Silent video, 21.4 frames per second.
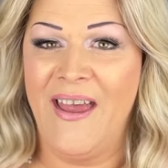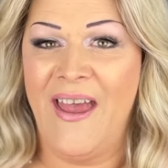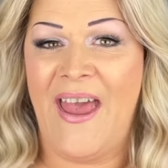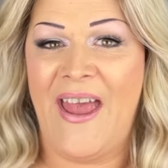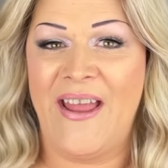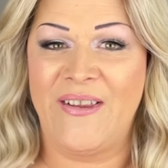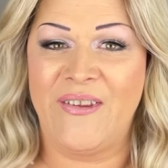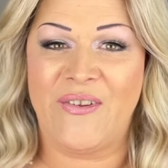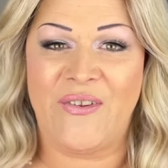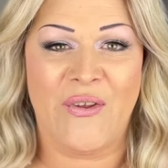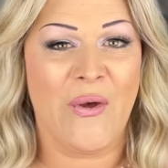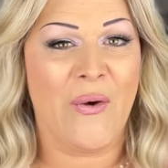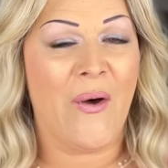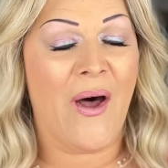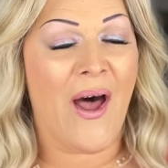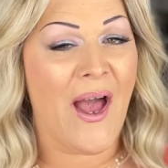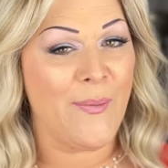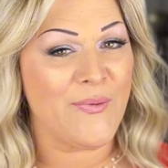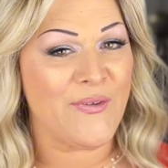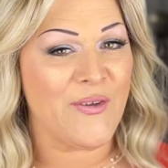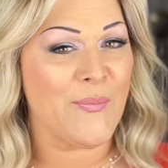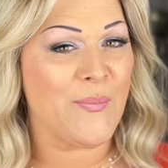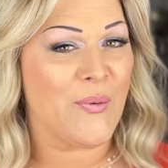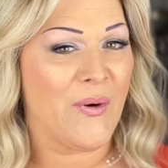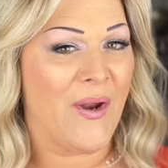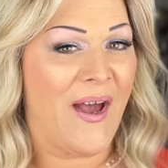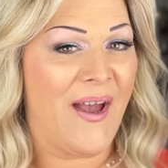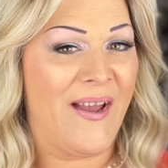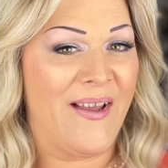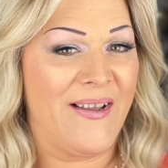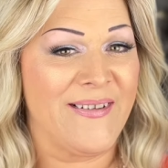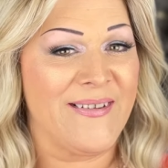And so I'm
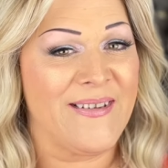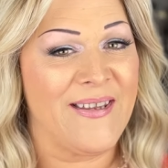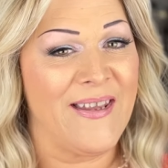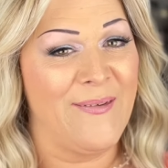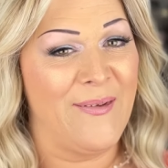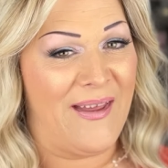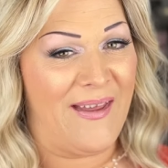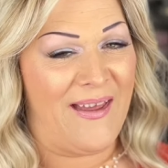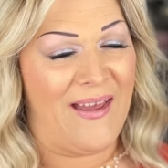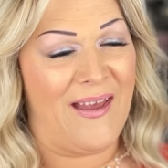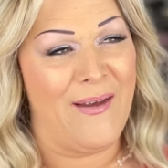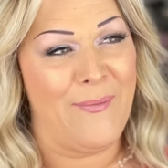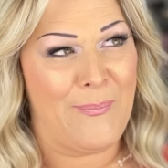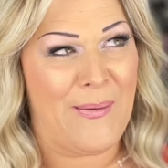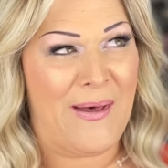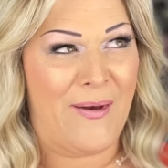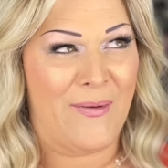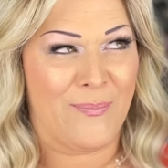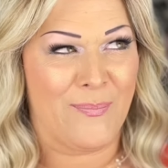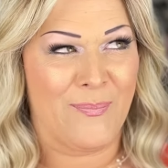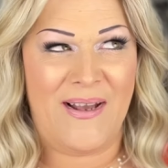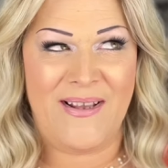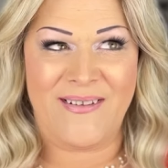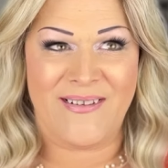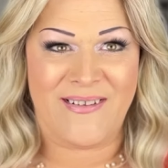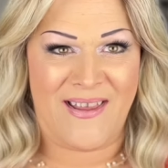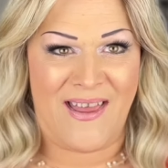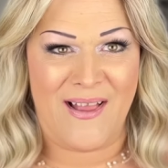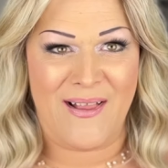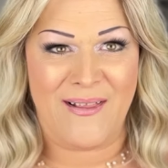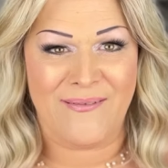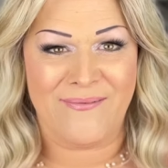surprised about
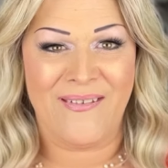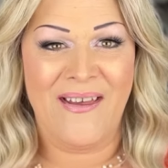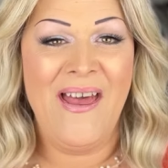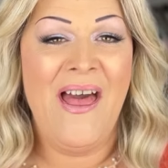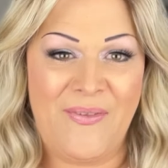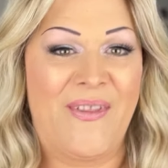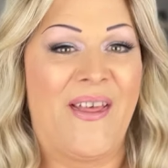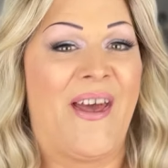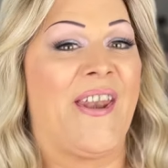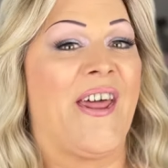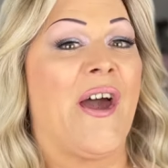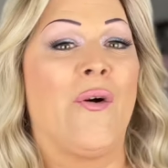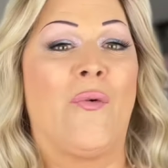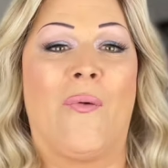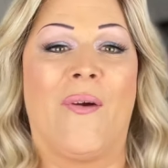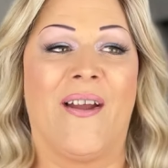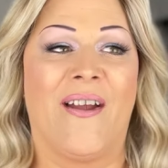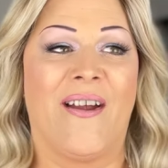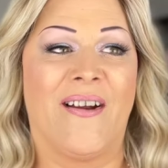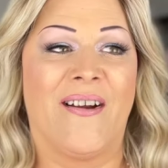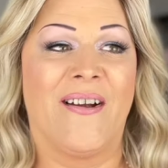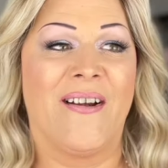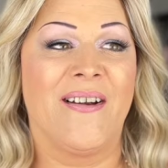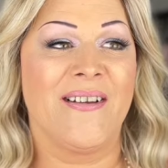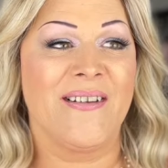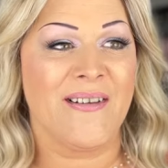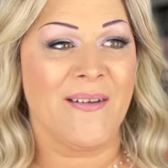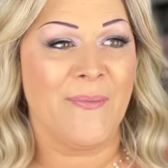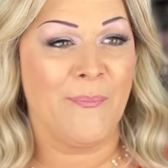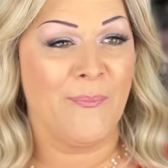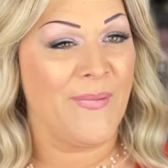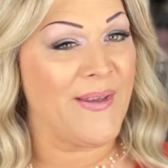myself that I wear
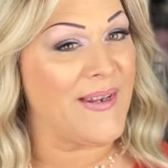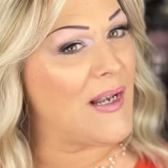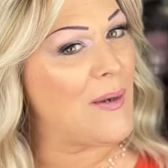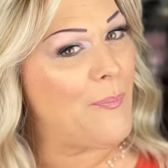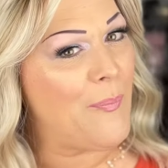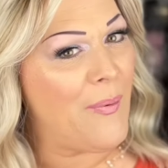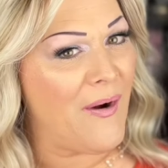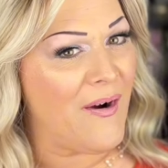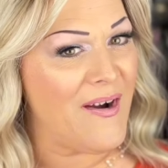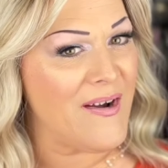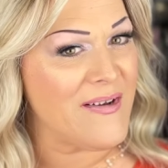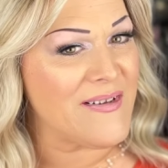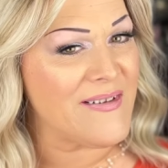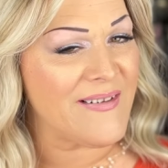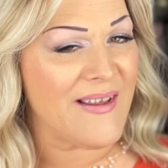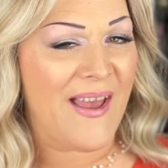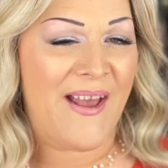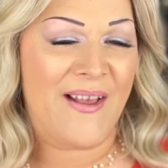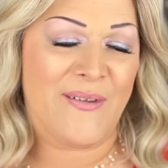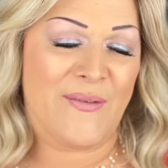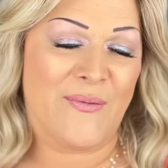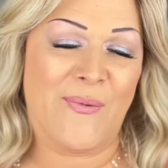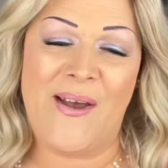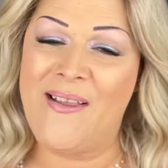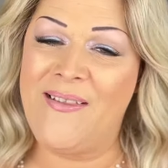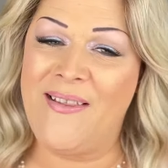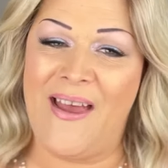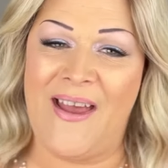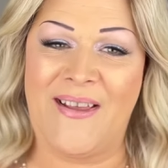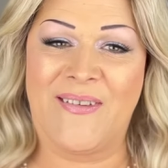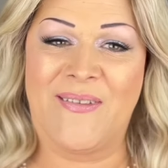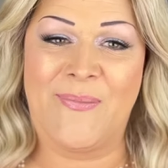middle parts as well
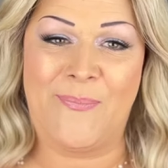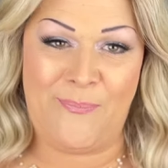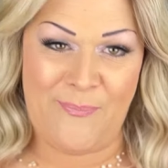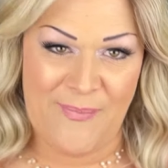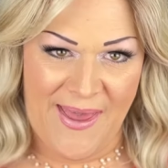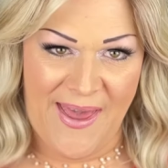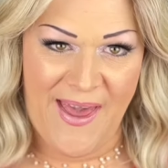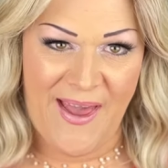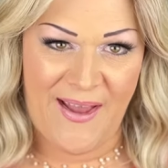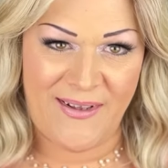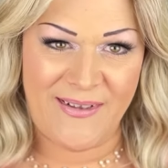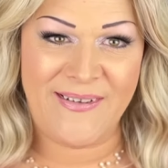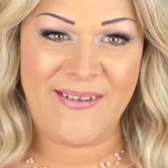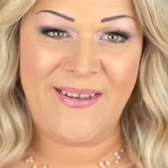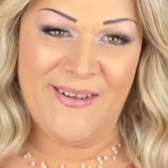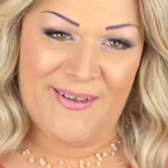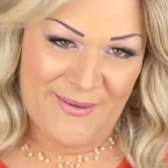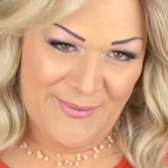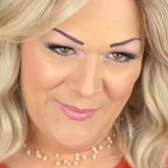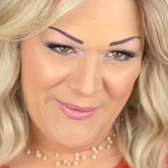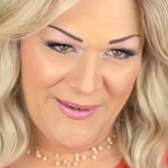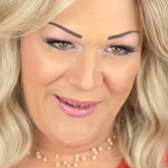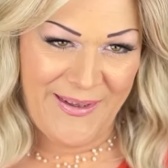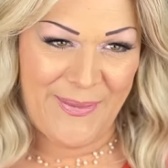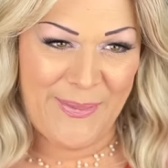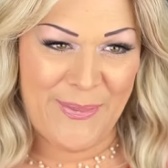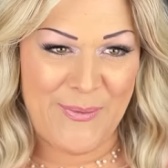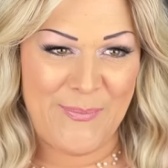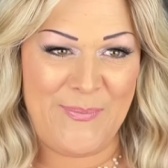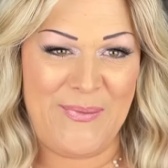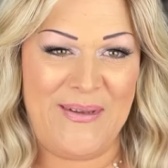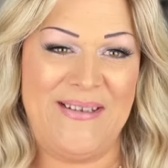as bangs in
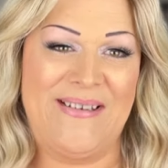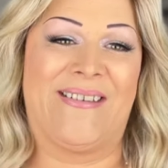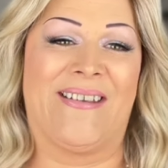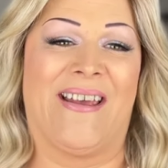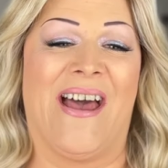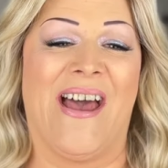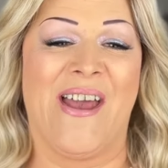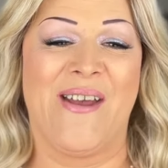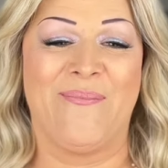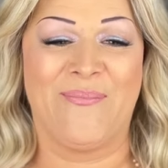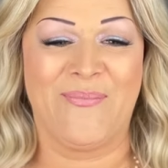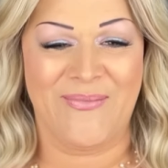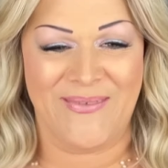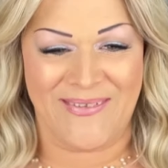the meantime.